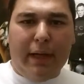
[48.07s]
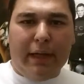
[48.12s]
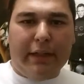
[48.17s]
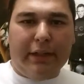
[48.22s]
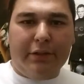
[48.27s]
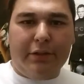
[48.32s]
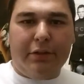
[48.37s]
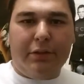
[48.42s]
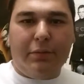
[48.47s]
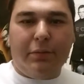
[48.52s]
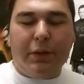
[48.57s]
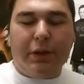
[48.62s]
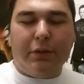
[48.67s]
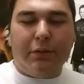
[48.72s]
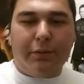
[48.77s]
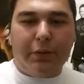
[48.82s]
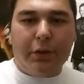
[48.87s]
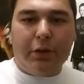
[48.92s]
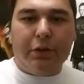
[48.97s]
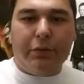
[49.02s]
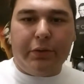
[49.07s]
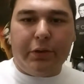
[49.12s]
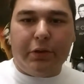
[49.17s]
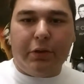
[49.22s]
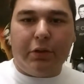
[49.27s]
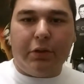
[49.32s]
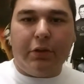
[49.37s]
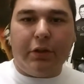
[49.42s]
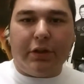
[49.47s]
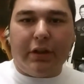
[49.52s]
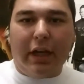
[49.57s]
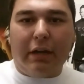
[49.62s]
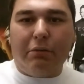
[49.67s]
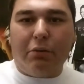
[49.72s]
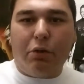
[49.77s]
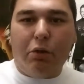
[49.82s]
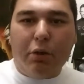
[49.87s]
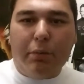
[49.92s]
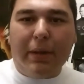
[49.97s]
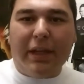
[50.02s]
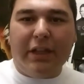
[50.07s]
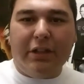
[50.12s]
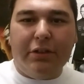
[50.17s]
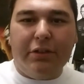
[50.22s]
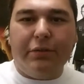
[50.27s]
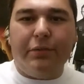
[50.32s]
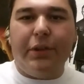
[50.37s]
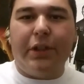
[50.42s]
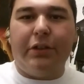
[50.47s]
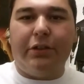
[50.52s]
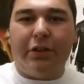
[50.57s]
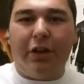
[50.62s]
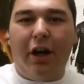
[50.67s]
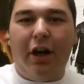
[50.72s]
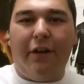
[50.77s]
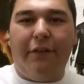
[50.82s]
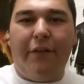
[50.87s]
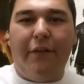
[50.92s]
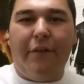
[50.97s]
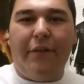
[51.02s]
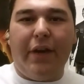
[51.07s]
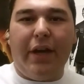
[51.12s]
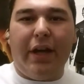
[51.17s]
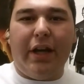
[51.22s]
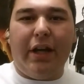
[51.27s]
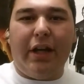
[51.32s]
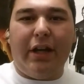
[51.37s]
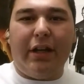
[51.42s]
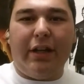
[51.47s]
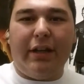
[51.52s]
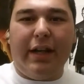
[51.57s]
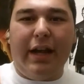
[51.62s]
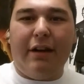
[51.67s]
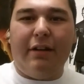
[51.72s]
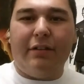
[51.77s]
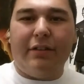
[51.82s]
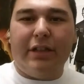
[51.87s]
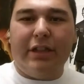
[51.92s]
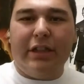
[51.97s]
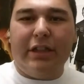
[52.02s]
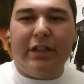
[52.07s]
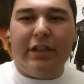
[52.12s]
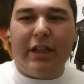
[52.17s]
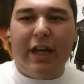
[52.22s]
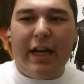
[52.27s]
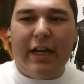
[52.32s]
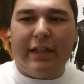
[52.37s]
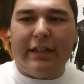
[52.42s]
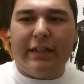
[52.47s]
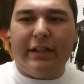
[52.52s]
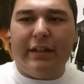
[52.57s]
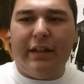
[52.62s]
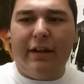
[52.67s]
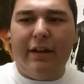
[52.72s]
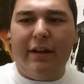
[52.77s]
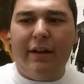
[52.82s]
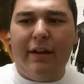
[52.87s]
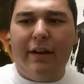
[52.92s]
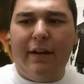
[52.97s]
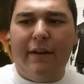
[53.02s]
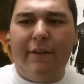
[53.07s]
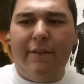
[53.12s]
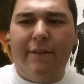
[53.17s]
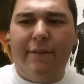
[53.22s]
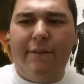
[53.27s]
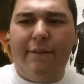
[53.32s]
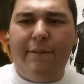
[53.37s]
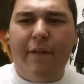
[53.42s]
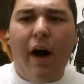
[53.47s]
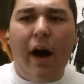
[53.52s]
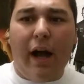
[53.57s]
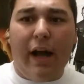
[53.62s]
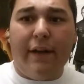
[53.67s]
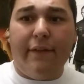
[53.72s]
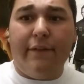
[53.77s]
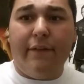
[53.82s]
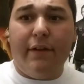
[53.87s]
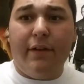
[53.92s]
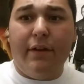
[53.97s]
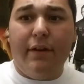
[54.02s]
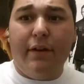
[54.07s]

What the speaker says: YouTube video. For those of you who don't know this, I record my YouTube videos off of a Galaxy S5,